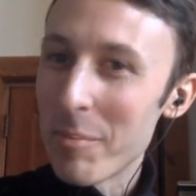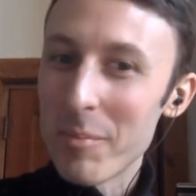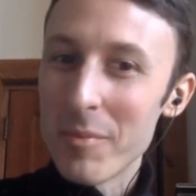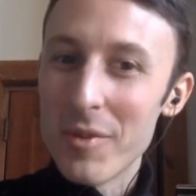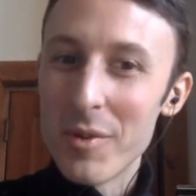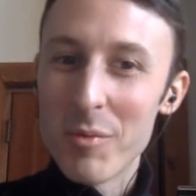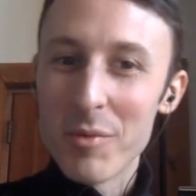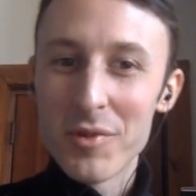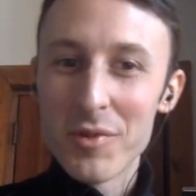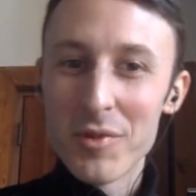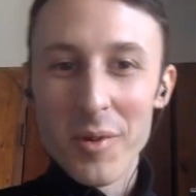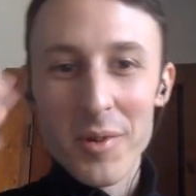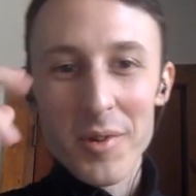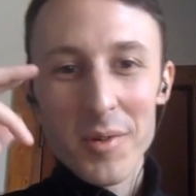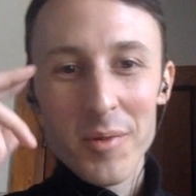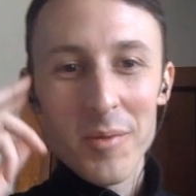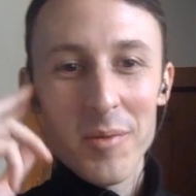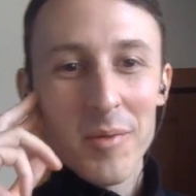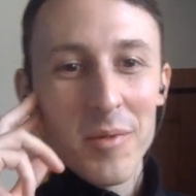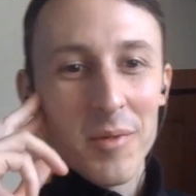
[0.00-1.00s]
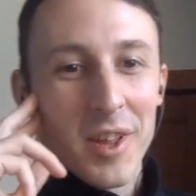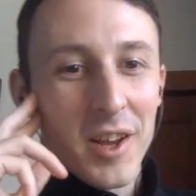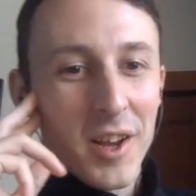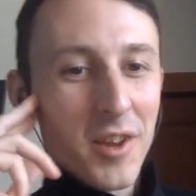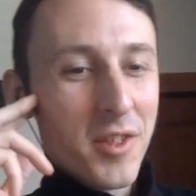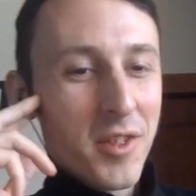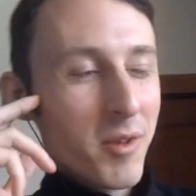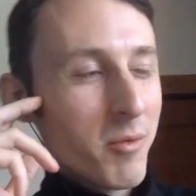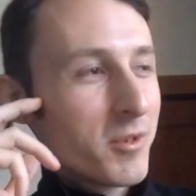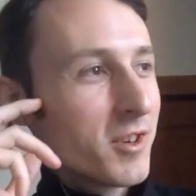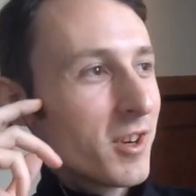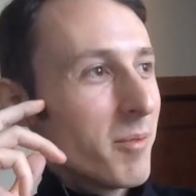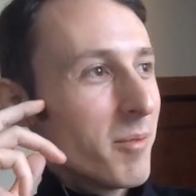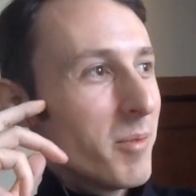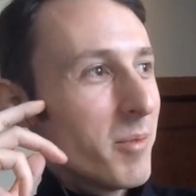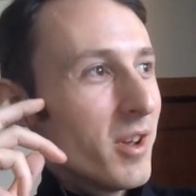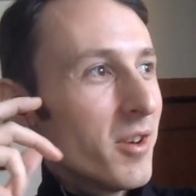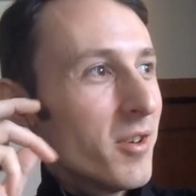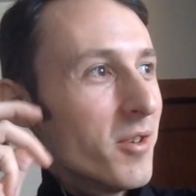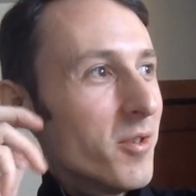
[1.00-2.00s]
there was going to
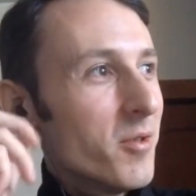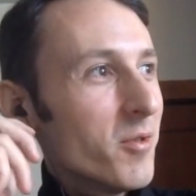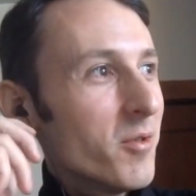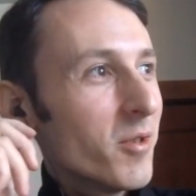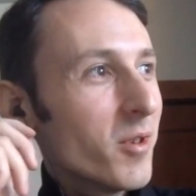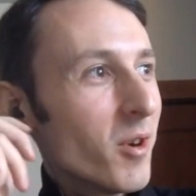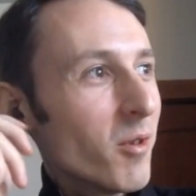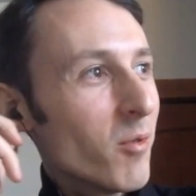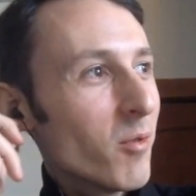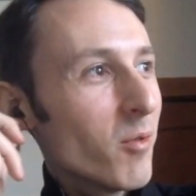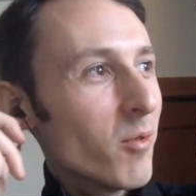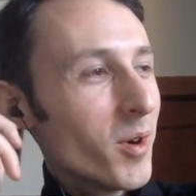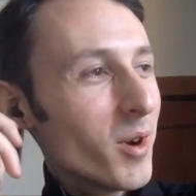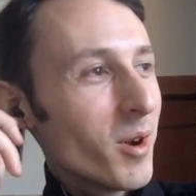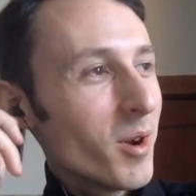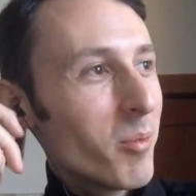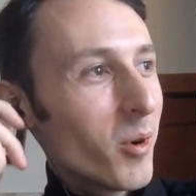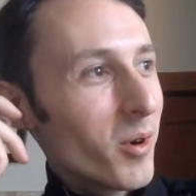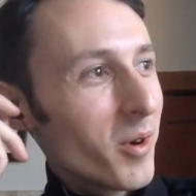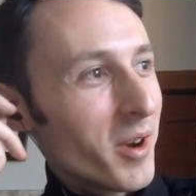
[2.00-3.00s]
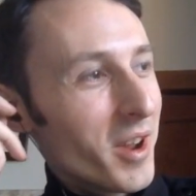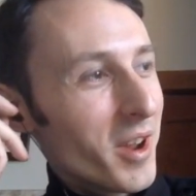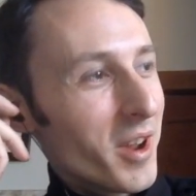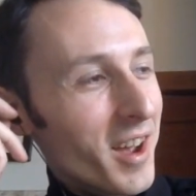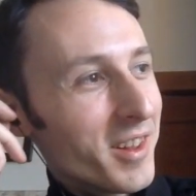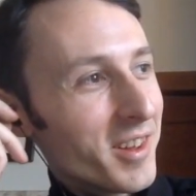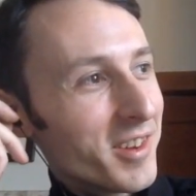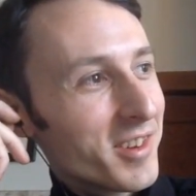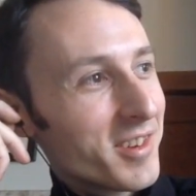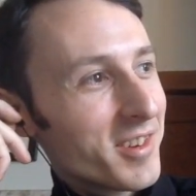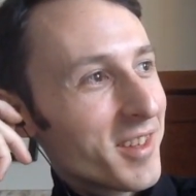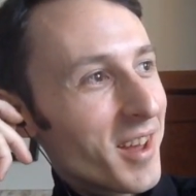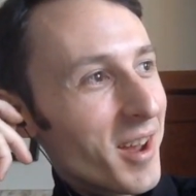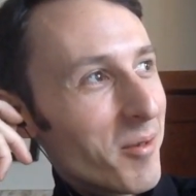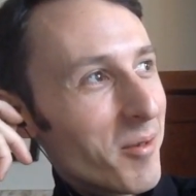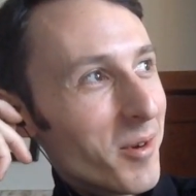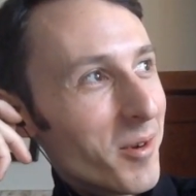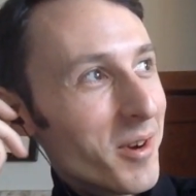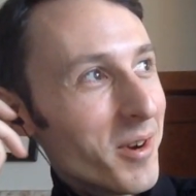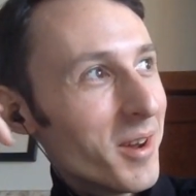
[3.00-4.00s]
be a new aurora borealis
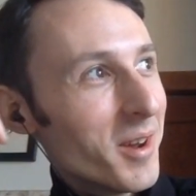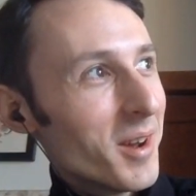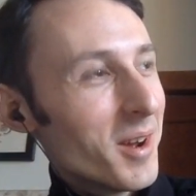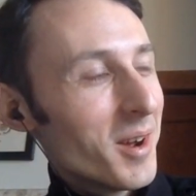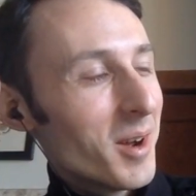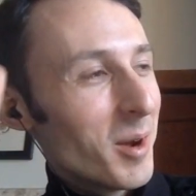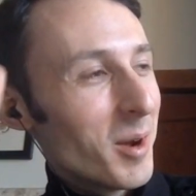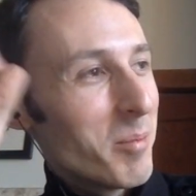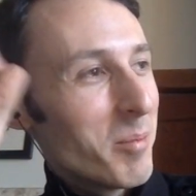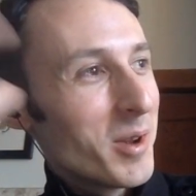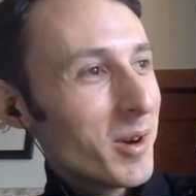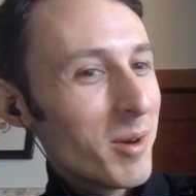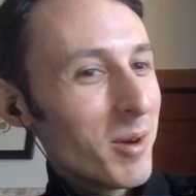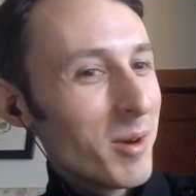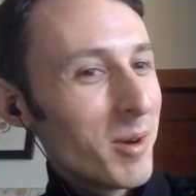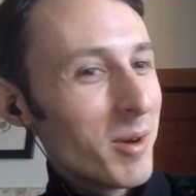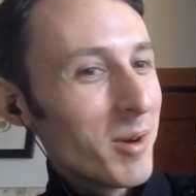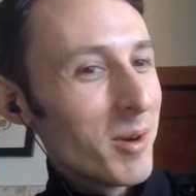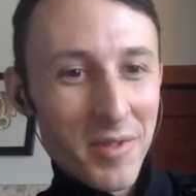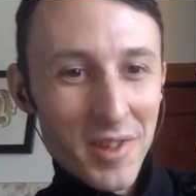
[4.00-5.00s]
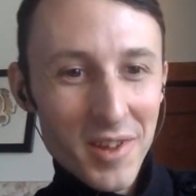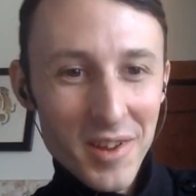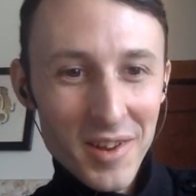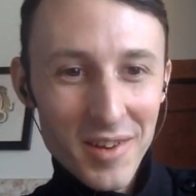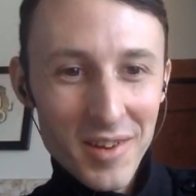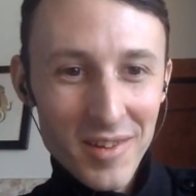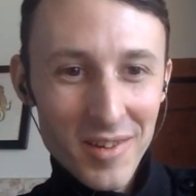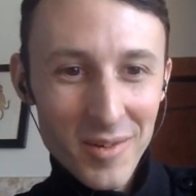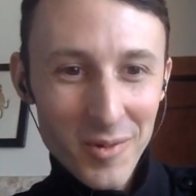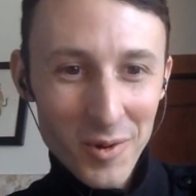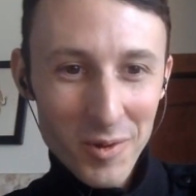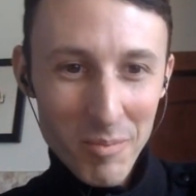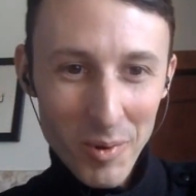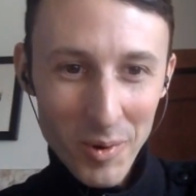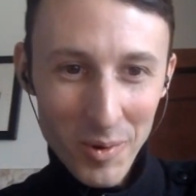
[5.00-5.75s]
that would appear above the North